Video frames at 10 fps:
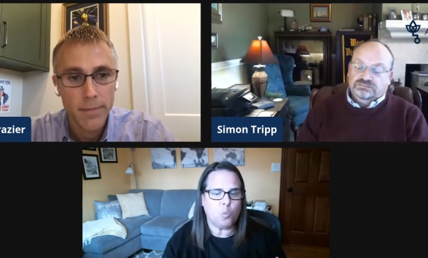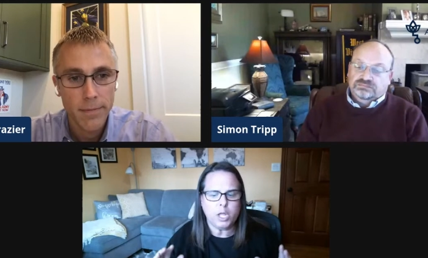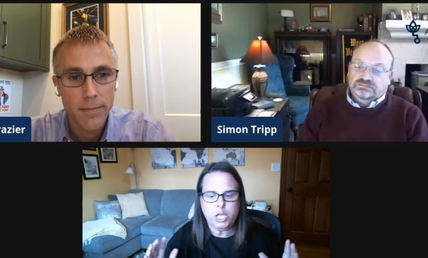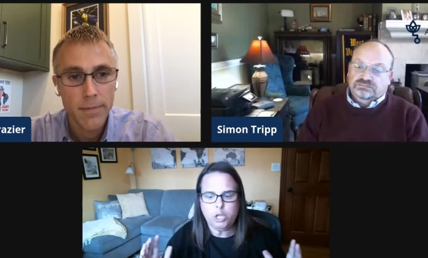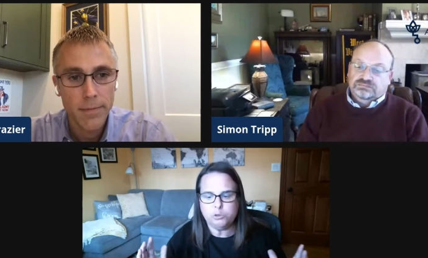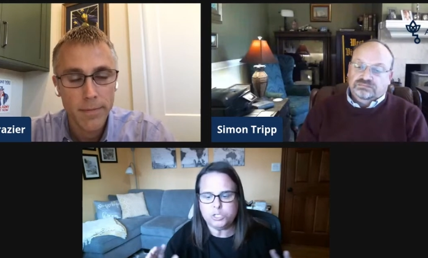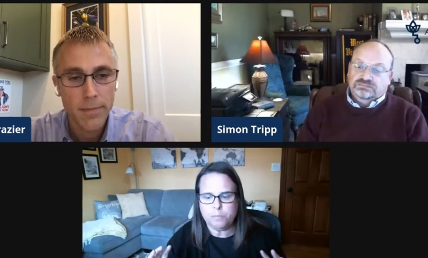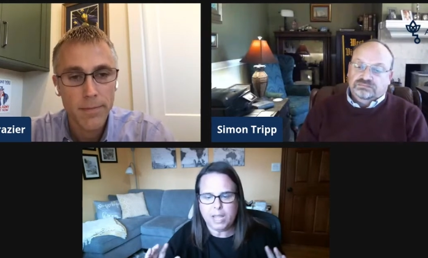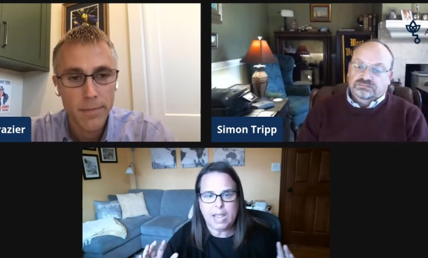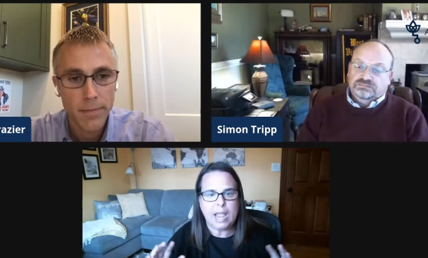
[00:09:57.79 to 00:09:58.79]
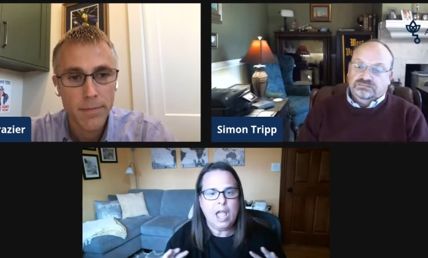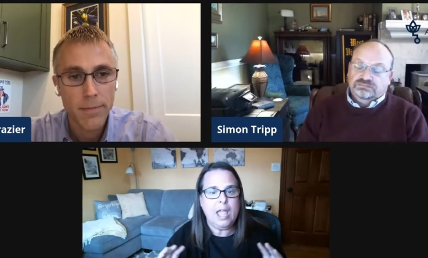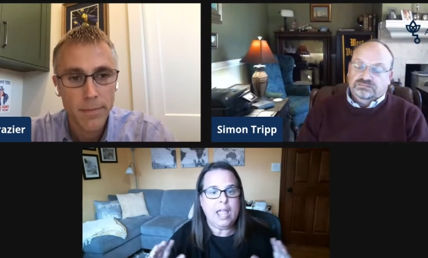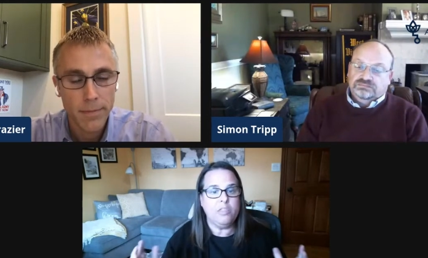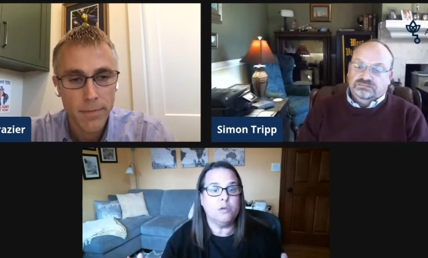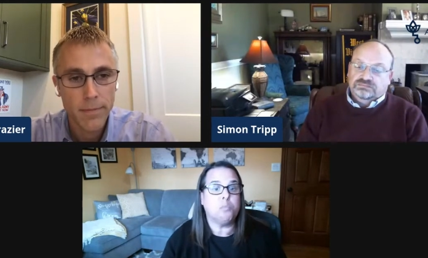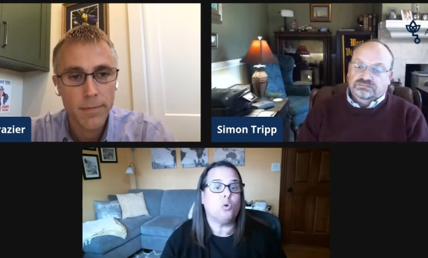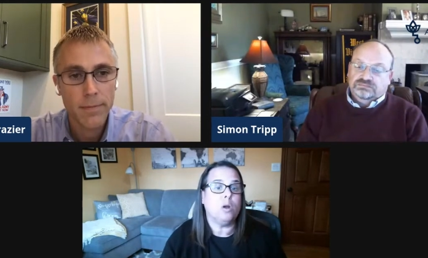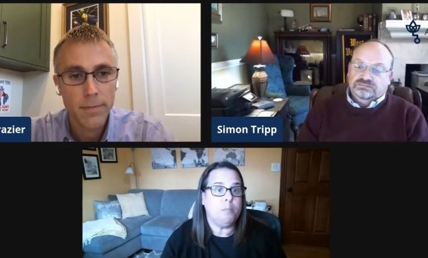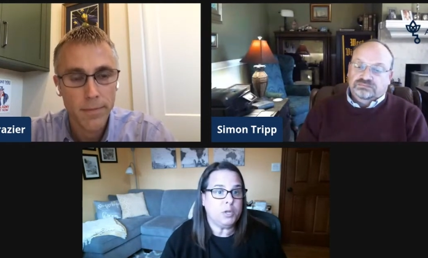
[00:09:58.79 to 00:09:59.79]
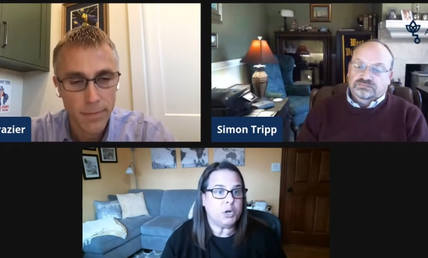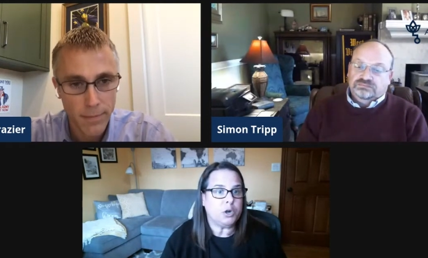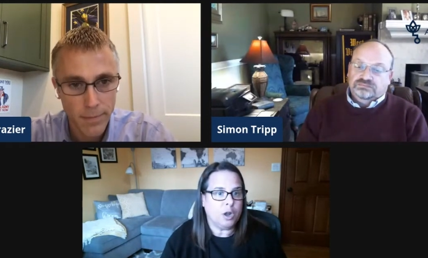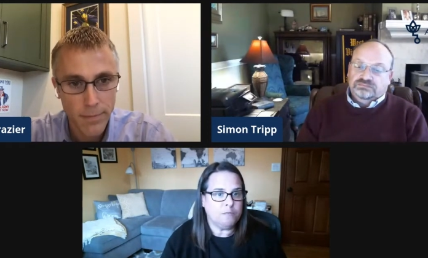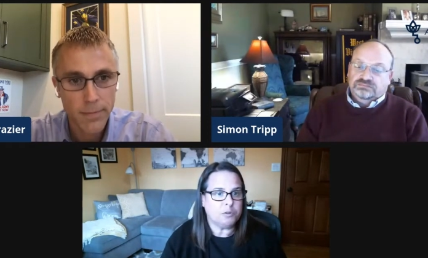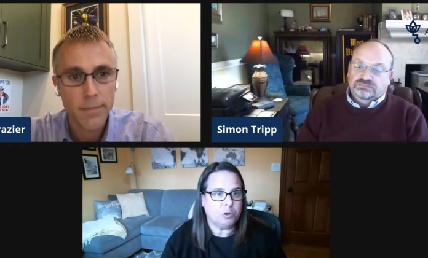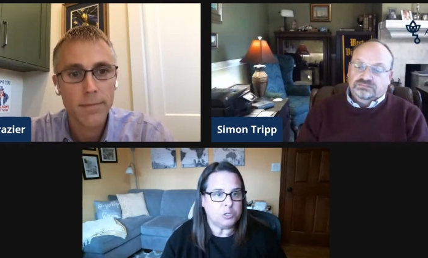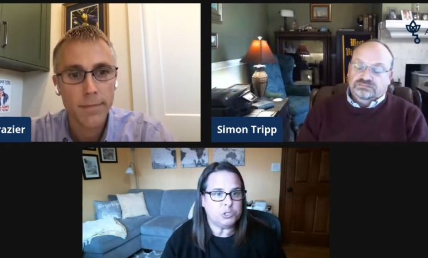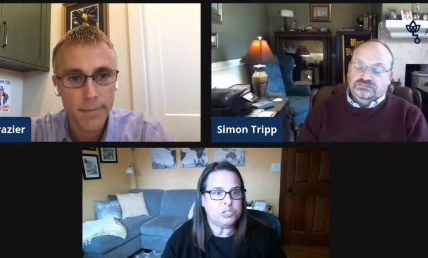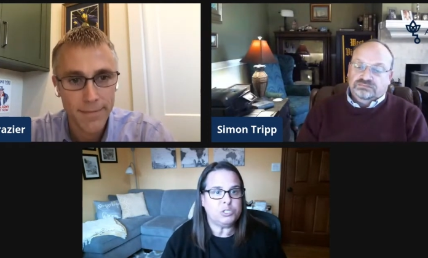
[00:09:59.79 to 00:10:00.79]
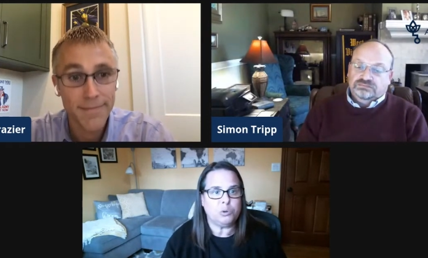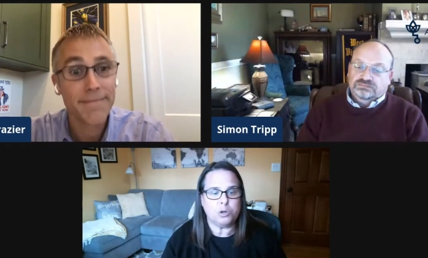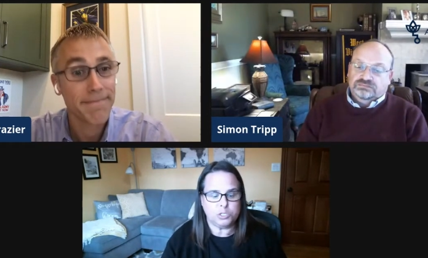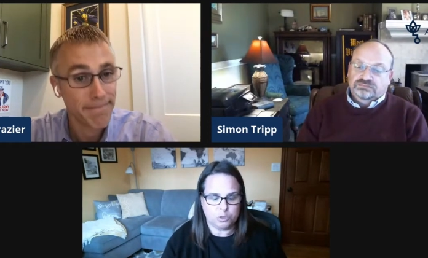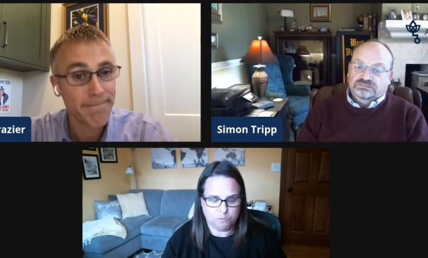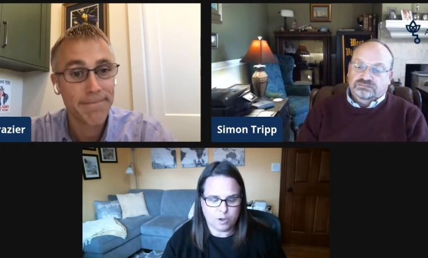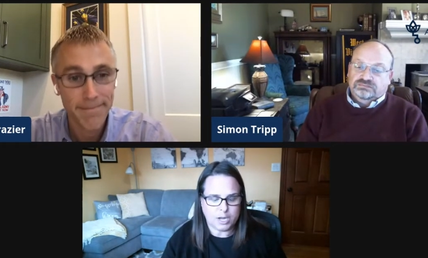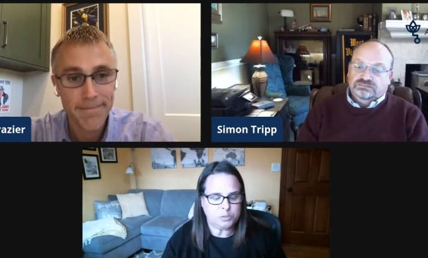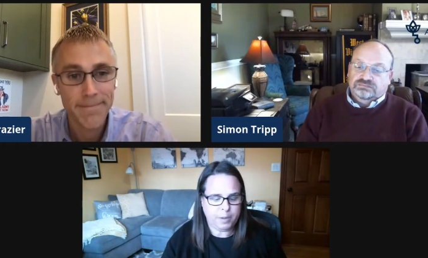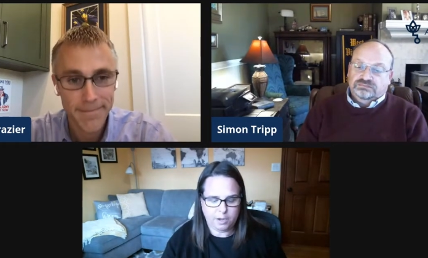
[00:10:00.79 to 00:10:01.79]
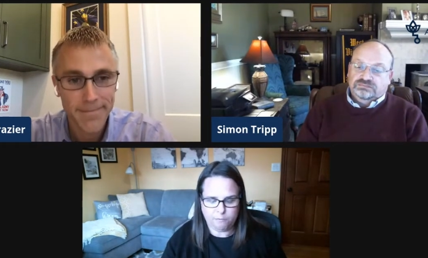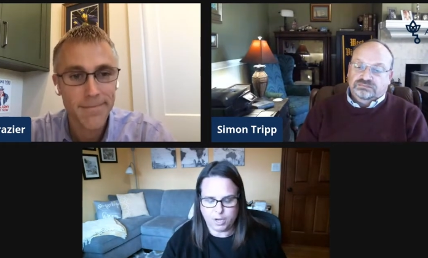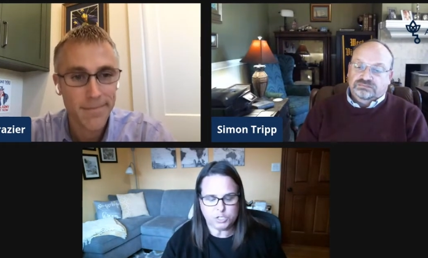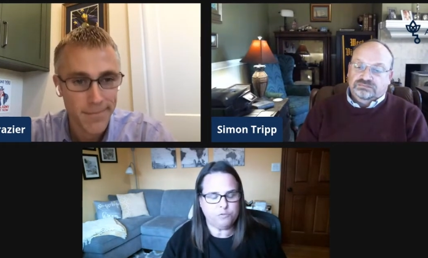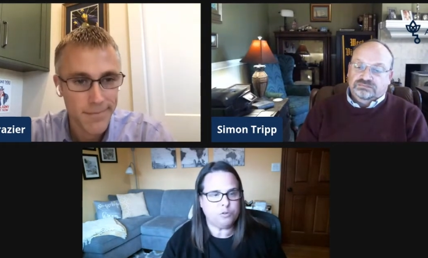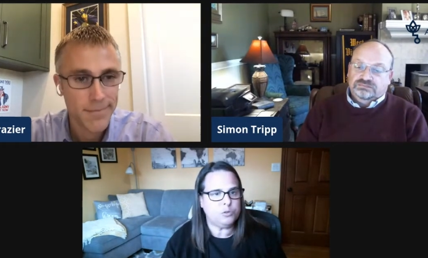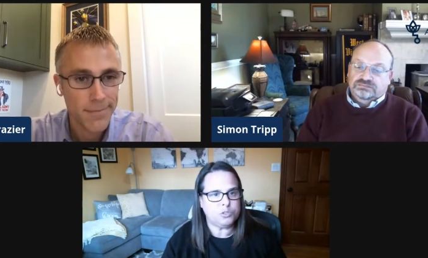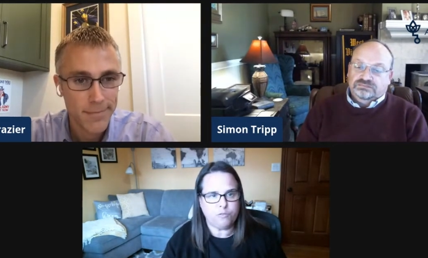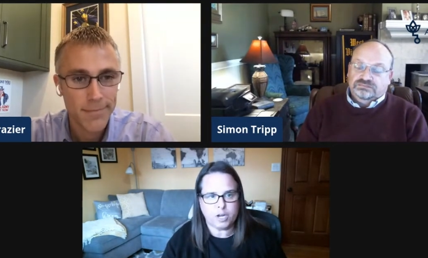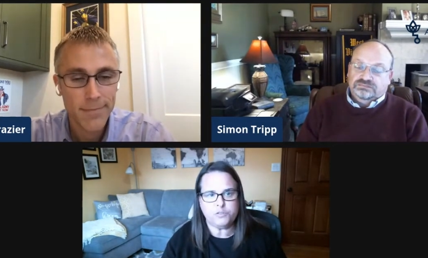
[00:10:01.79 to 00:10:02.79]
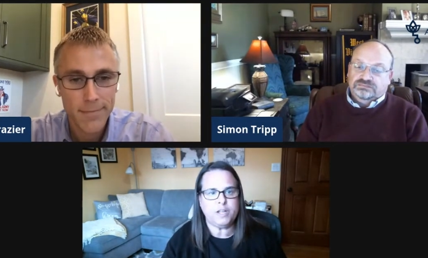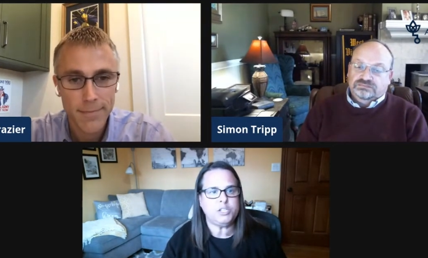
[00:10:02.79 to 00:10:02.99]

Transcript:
Speaker 1: What used to be in the perimeter of the grocery store. So fresh meat, fresh fruits, fresh